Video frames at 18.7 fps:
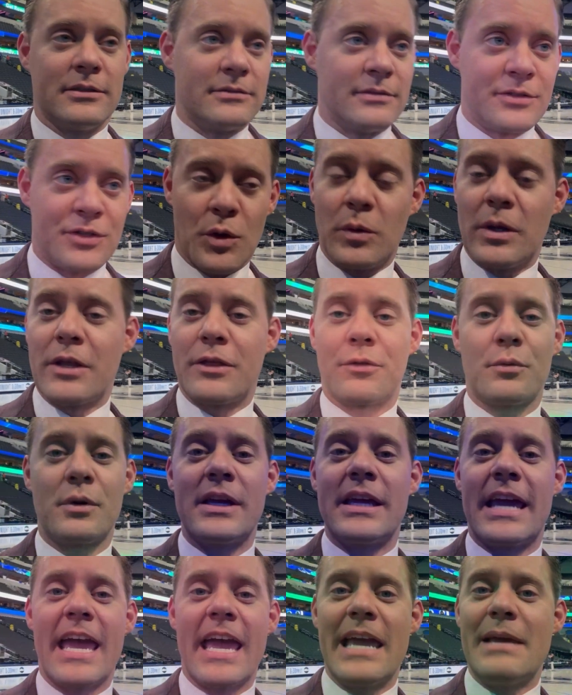It's only
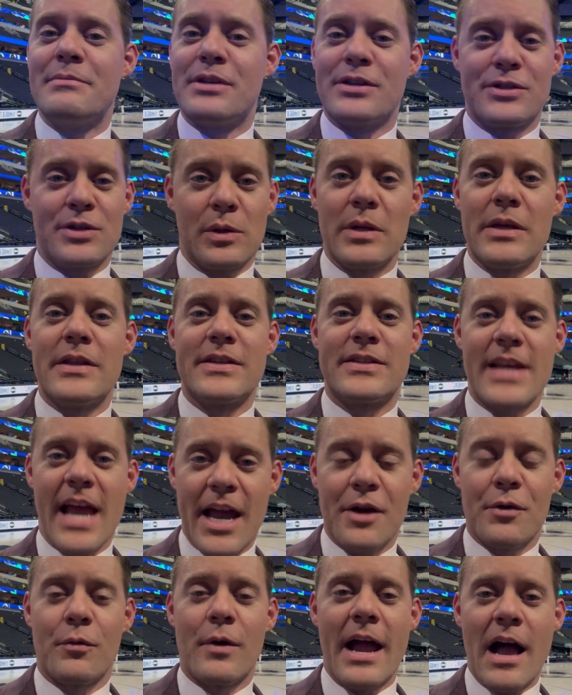three games, it's only the
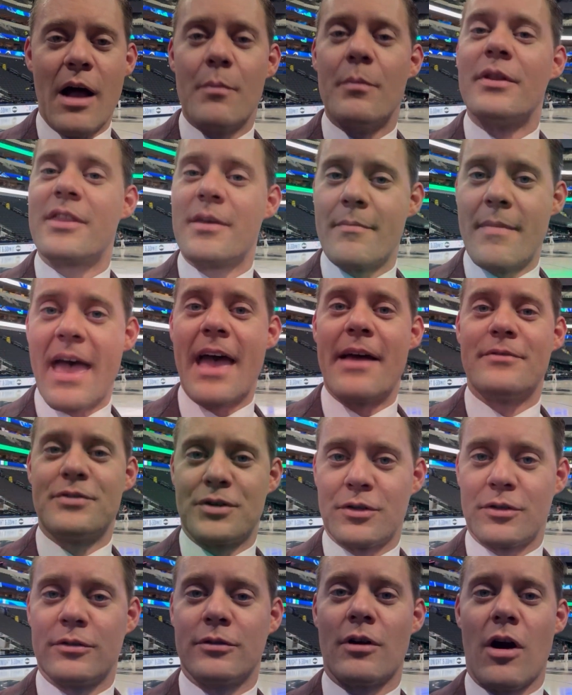second round, but the Mavs
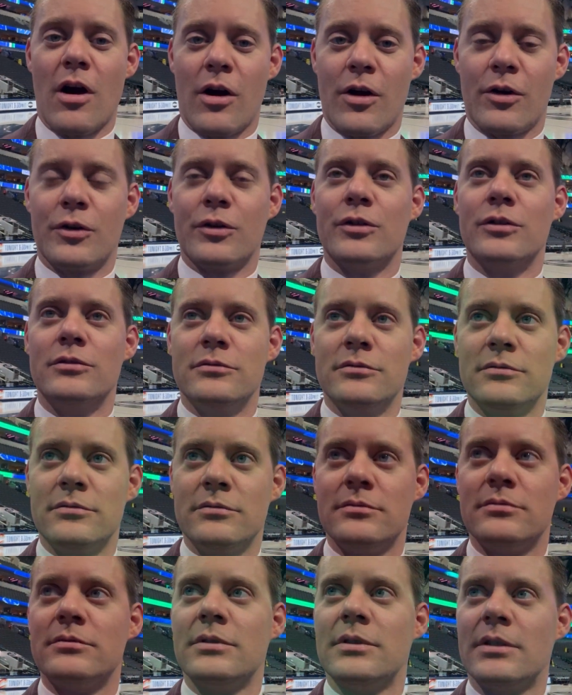are, are
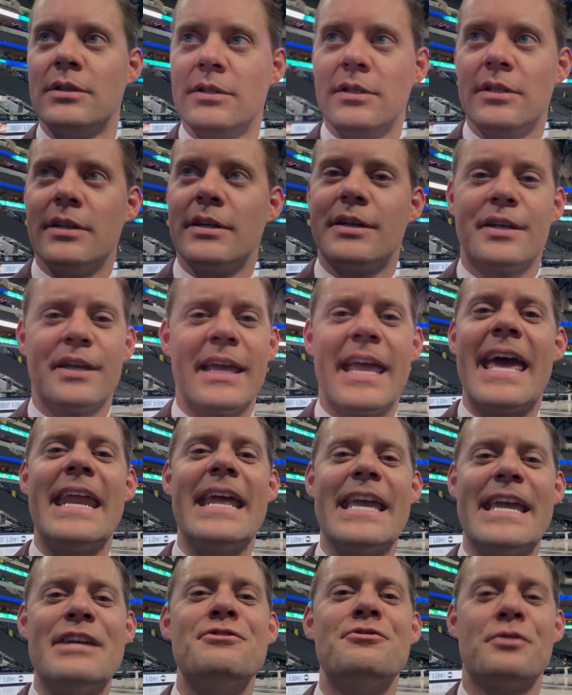
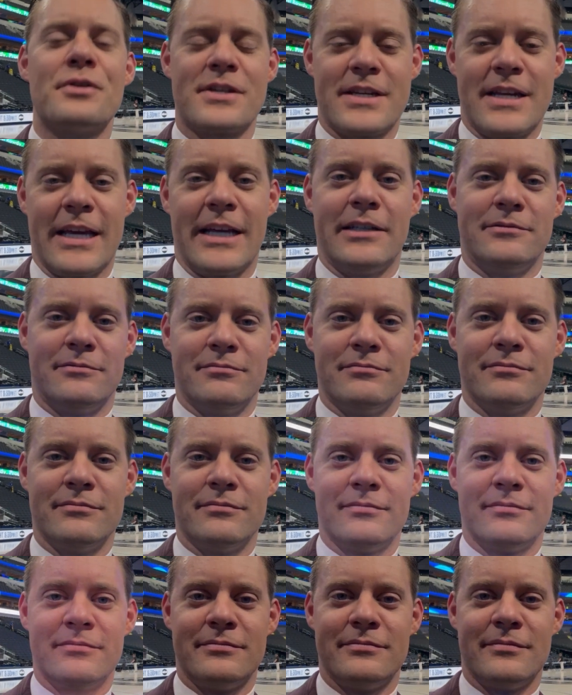getting interesting.
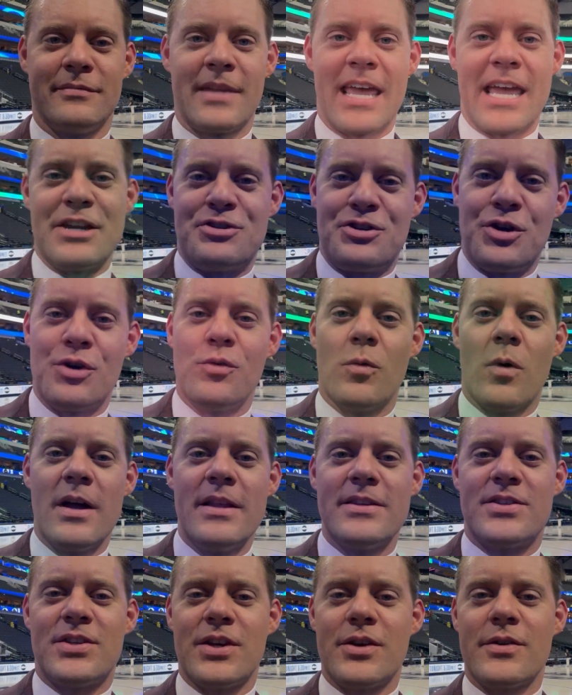A 2
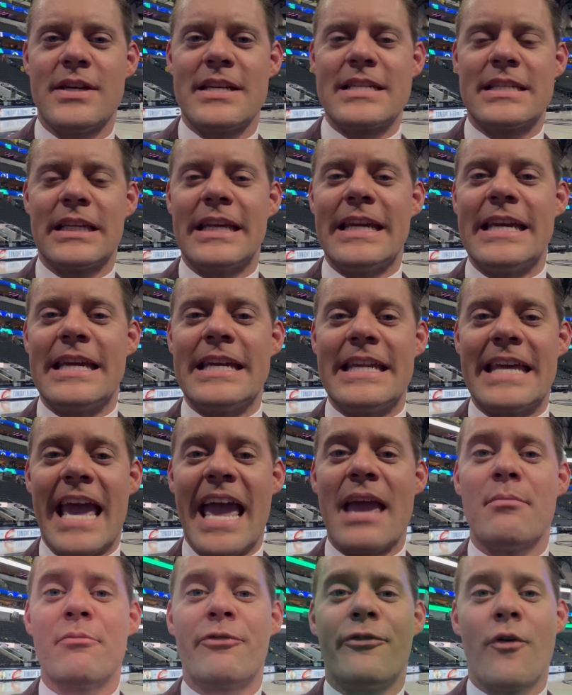1 series lead,
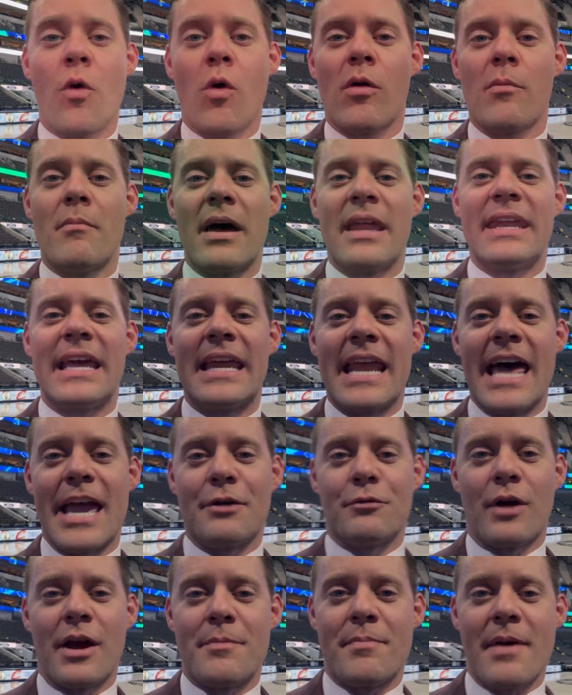game four Monday
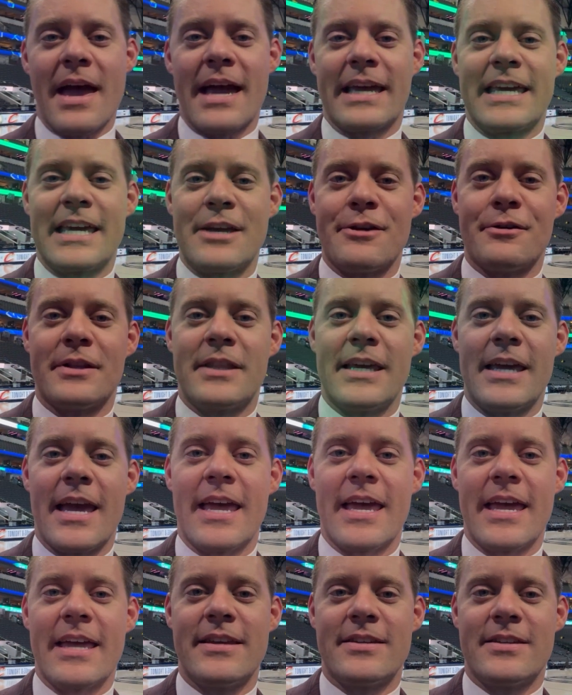night, right back here at the
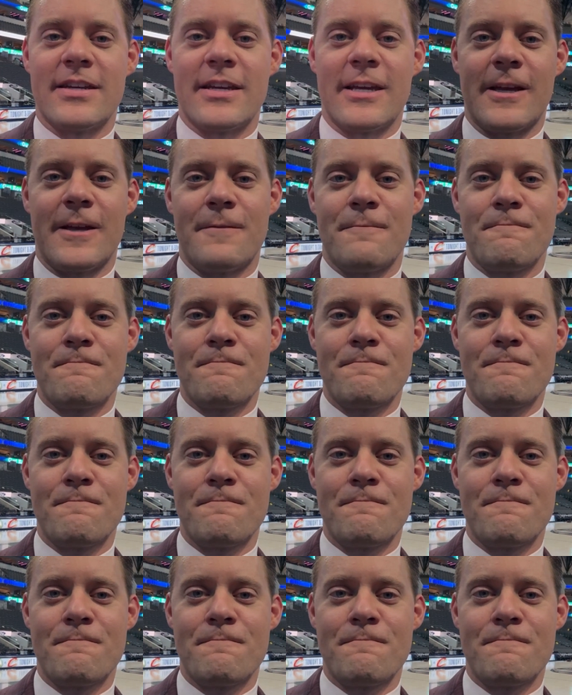AAC.